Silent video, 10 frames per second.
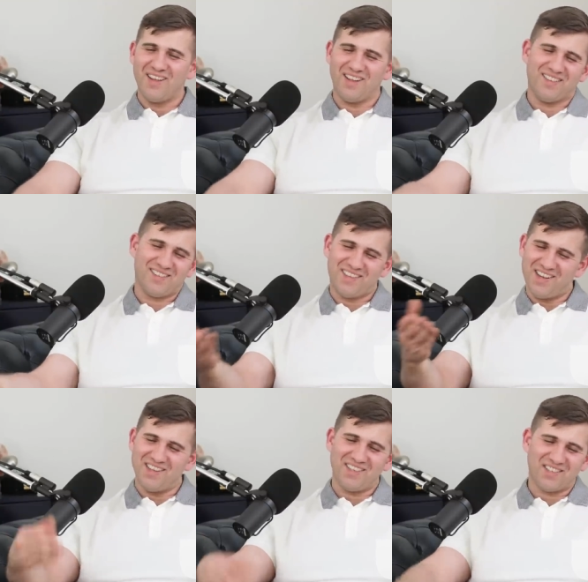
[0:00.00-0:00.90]

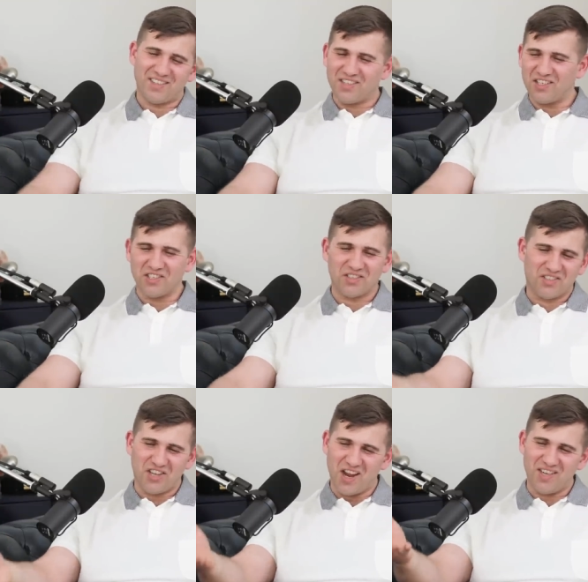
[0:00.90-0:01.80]
it just
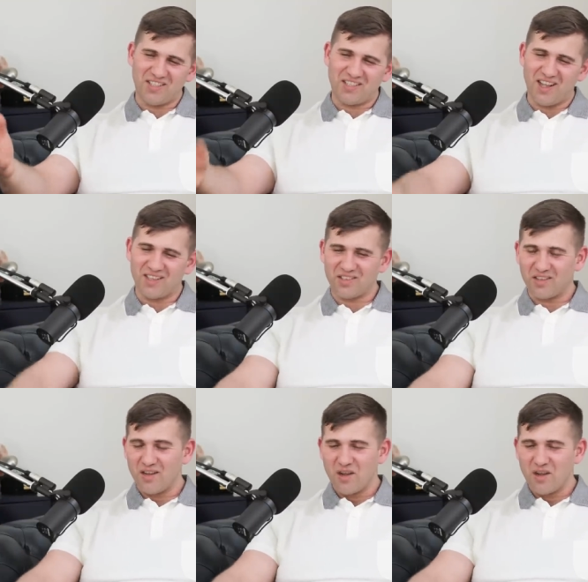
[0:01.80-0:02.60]
changed that